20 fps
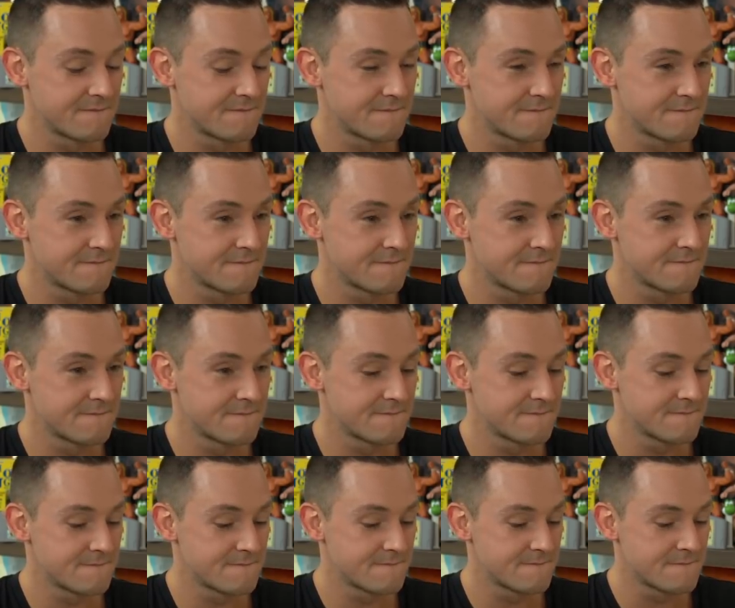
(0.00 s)
Not
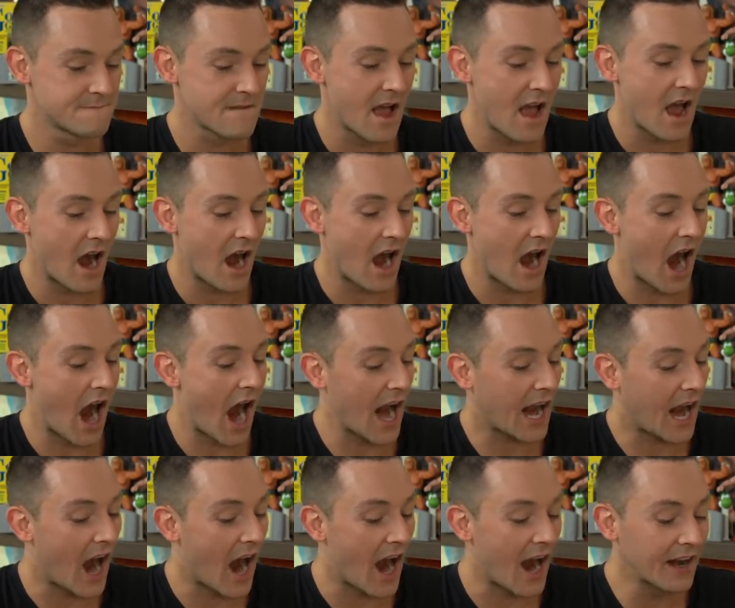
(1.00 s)
really.
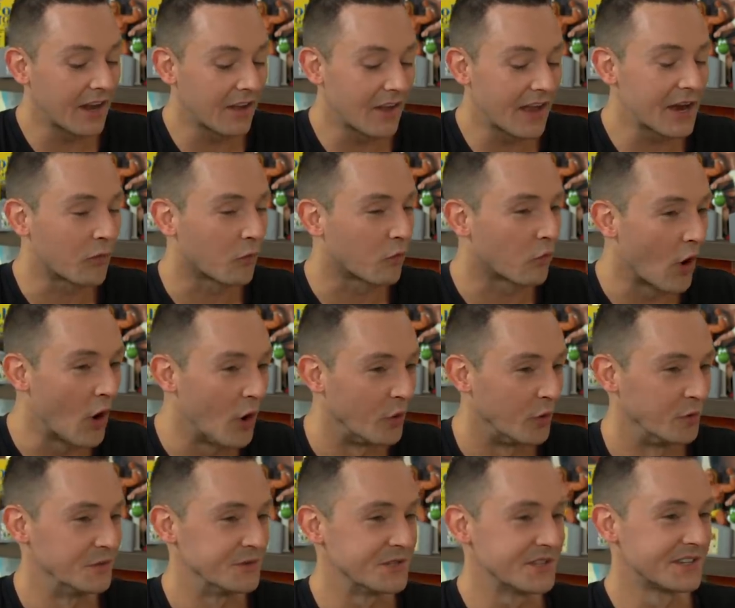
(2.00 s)
Kind of so, like
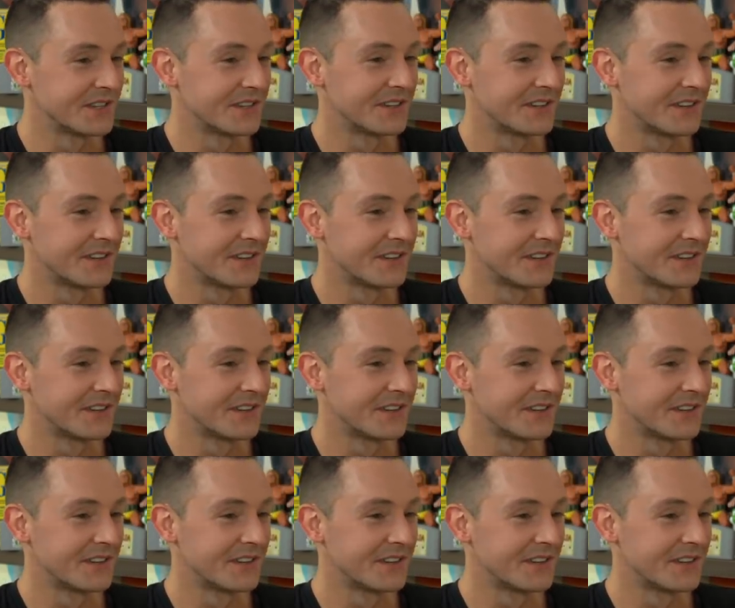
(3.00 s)
Rose.